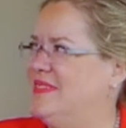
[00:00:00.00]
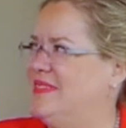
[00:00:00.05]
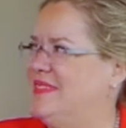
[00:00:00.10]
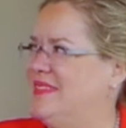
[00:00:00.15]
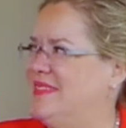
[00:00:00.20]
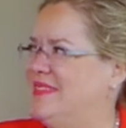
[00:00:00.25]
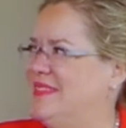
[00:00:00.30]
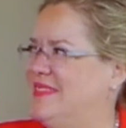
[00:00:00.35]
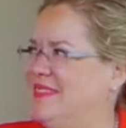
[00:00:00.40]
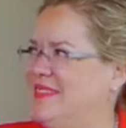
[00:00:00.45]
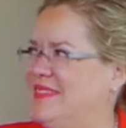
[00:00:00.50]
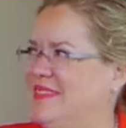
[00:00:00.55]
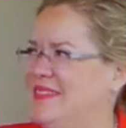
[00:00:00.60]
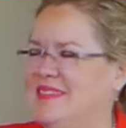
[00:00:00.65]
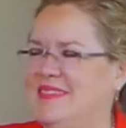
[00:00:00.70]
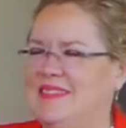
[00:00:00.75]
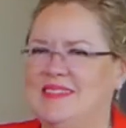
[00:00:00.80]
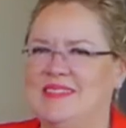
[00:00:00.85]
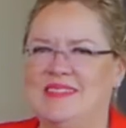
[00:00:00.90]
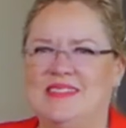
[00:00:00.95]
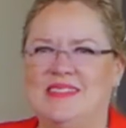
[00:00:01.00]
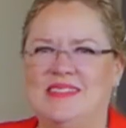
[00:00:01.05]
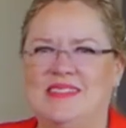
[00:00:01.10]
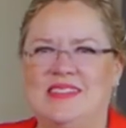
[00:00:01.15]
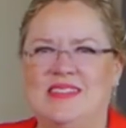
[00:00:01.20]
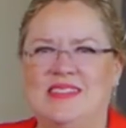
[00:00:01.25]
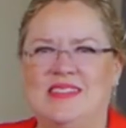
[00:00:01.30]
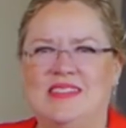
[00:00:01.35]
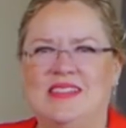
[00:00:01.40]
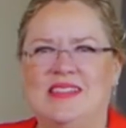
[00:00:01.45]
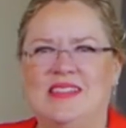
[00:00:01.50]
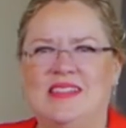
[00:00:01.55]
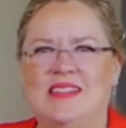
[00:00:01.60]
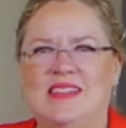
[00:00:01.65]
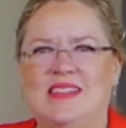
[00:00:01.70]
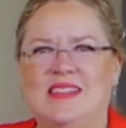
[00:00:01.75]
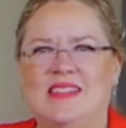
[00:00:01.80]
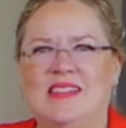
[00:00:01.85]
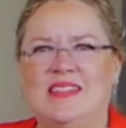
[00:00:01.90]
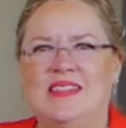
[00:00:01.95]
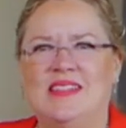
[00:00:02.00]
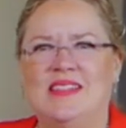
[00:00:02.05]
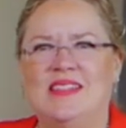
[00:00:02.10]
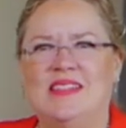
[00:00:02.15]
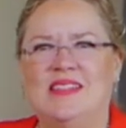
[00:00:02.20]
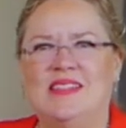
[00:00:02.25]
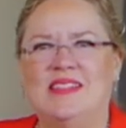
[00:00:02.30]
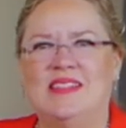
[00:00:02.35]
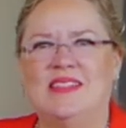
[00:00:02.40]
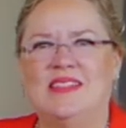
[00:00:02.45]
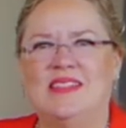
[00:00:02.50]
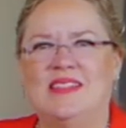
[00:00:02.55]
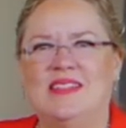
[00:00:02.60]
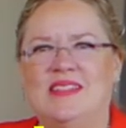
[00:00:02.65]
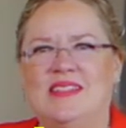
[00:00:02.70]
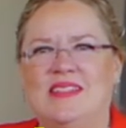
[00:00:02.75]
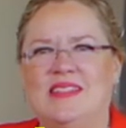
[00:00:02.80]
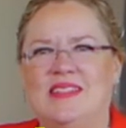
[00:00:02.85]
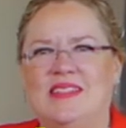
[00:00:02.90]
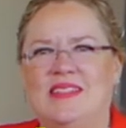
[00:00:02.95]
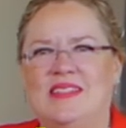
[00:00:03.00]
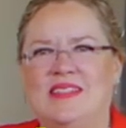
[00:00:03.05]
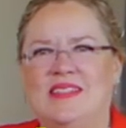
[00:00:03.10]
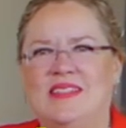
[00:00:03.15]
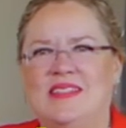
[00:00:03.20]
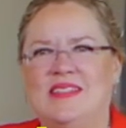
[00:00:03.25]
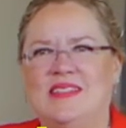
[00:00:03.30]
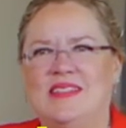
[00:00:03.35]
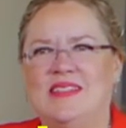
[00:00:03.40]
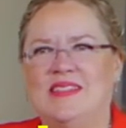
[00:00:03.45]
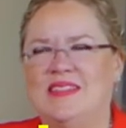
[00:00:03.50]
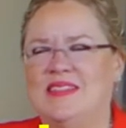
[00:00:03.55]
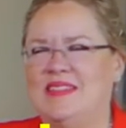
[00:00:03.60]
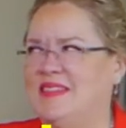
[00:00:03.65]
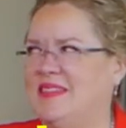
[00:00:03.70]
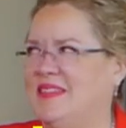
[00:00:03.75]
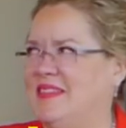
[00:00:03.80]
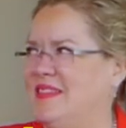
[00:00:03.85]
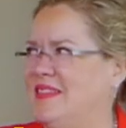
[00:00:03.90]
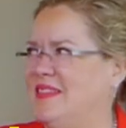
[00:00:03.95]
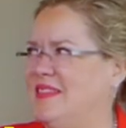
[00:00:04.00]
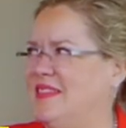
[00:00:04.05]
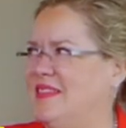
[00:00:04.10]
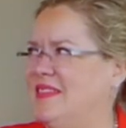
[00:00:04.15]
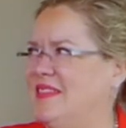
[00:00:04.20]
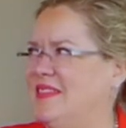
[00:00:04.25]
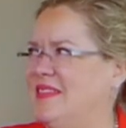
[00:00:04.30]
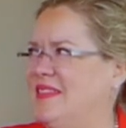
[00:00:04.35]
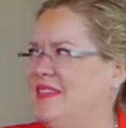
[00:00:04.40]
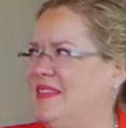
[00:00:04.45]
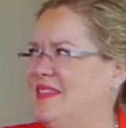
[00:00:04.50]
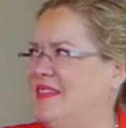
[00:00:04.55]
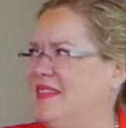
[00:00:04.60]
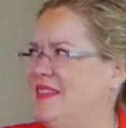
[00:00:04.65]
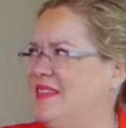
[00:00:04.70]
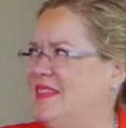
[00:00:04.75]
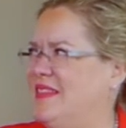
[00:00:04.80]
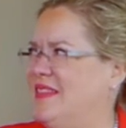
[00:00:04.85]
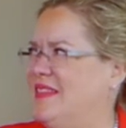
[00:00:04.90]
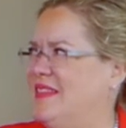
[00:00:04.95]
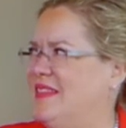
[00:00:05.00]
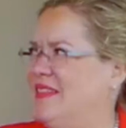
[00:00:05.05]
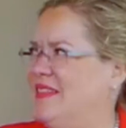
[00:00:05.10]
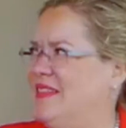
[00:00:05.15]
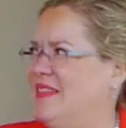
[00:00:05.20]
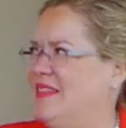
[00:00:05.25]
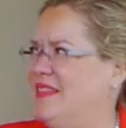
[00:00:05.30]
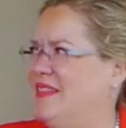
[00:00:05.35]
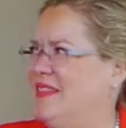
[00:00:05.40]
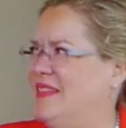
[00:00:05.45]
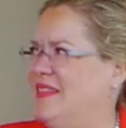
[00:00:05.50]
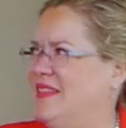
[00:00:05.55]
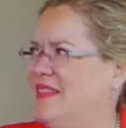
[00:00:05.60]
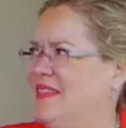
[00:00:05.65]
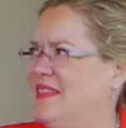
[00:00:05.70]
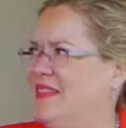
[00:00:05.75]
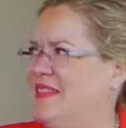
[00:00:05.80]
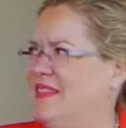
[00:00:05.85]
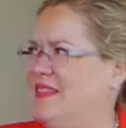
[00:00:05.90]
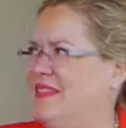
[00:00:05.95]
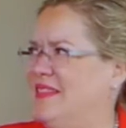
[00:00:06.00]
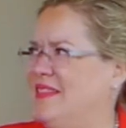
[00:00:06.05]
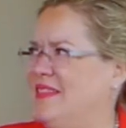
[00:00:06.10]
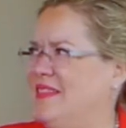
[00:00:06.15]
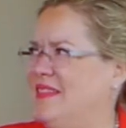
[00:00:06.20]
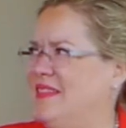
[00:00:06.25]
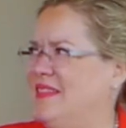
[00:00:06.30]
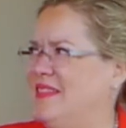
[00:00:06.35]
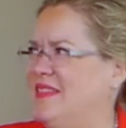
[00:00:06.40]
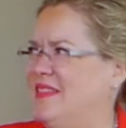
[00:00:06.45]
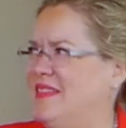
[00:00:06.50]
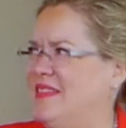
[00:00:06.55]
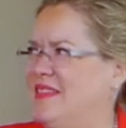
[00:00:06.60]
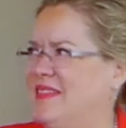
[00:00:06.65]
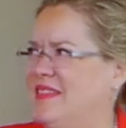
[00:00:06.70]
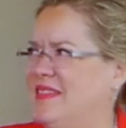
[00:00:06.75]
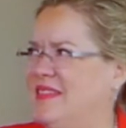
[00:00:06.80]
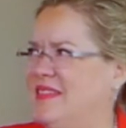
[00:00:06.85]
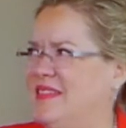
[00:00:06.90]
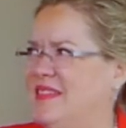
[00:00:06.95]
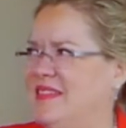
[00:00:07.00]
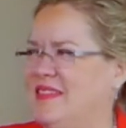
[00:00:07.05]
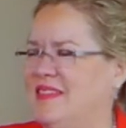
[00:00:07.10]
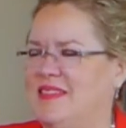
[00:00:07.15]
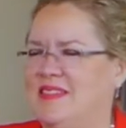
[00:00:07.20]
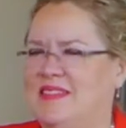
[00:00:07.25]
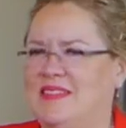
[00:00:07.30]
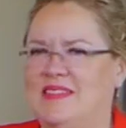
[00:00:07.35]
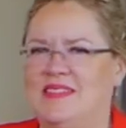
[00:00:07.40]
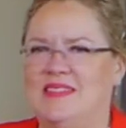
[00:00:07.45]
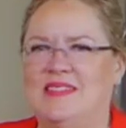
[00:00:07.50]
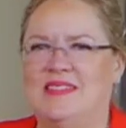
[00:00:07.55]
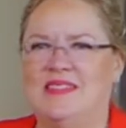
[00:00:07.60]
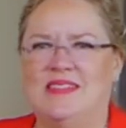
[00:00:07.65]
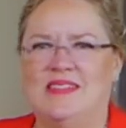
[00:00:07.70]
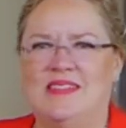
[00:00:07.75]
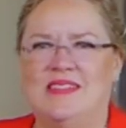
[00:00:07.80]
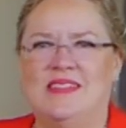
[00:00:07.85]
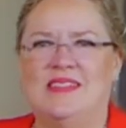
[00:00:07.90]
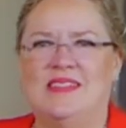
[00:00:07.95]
(not speaking)